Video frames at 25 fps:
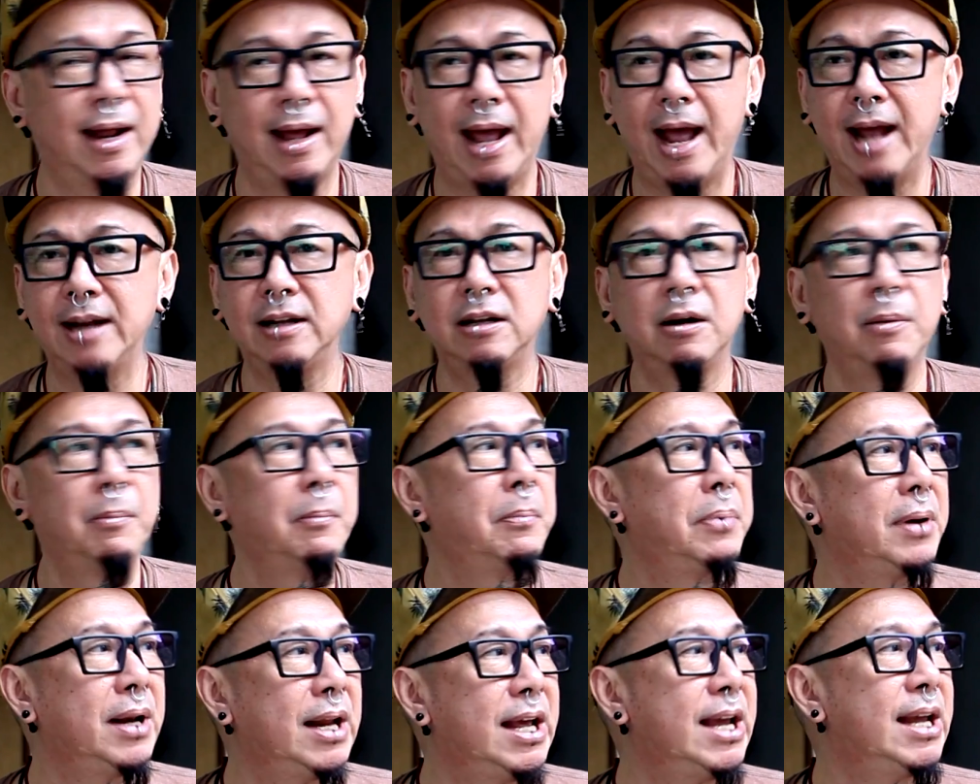and
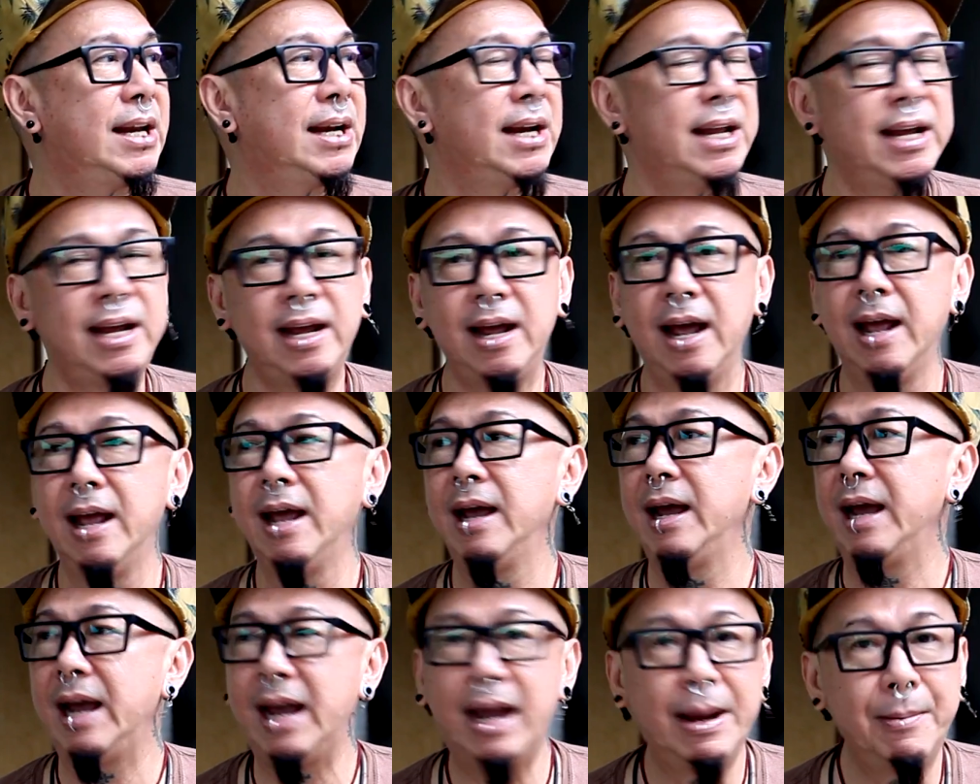completely
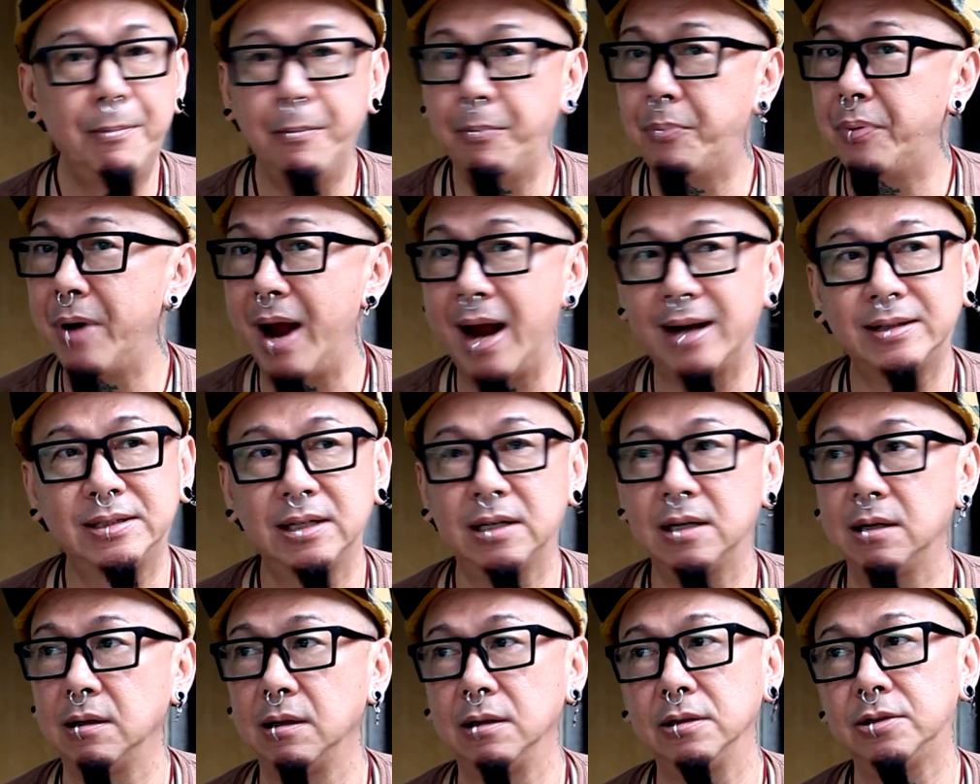
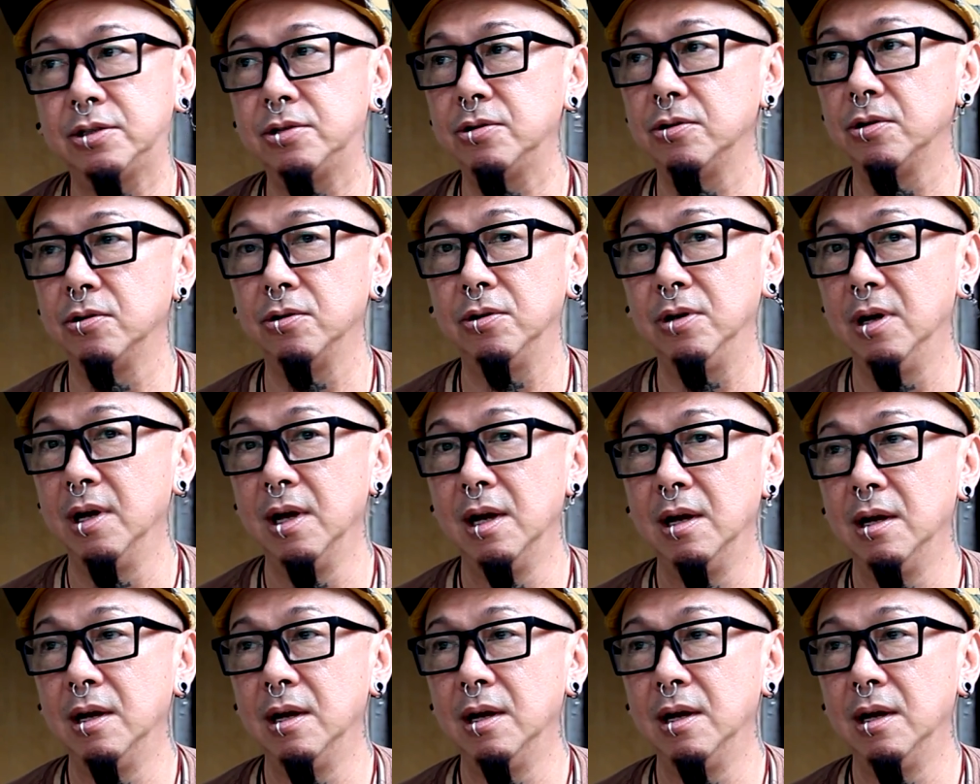impractical to